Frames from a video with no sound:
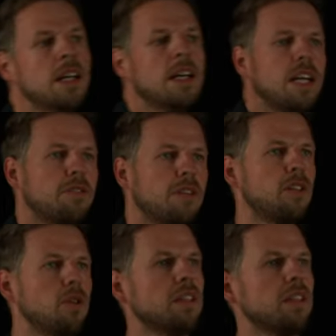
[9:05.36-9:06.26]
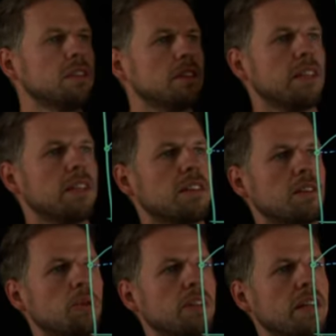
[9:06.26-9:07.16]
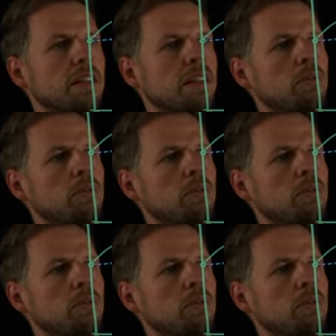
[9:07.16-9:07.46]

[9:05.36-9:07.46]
If I do this, then this is precisely this